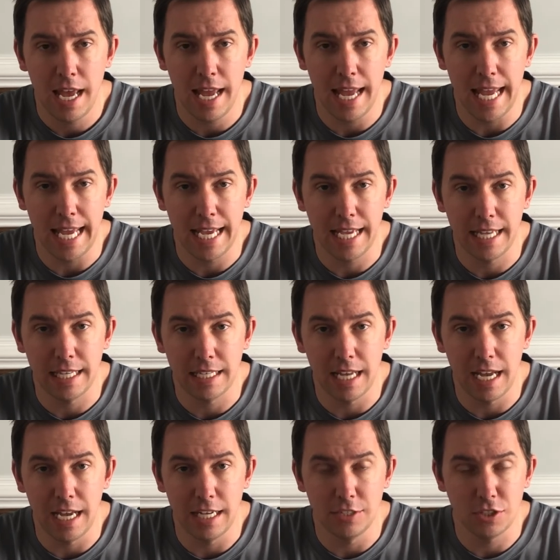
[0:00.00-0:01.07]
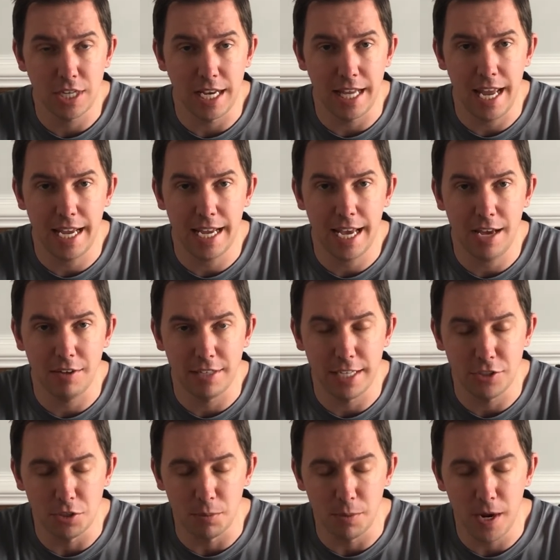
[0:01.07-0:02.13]
and just kind of hang out and
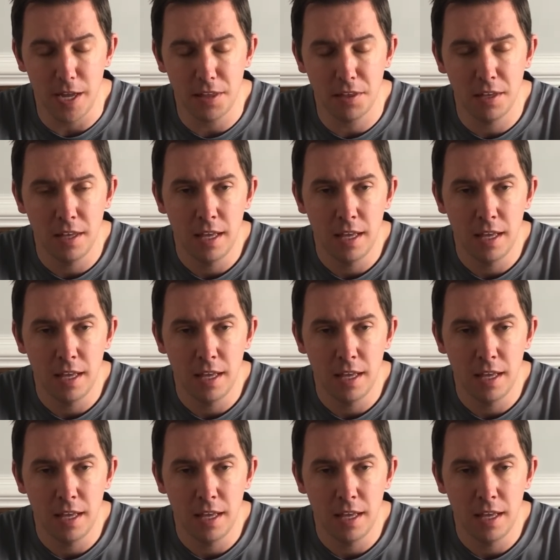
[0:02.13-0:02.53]
catch your breath.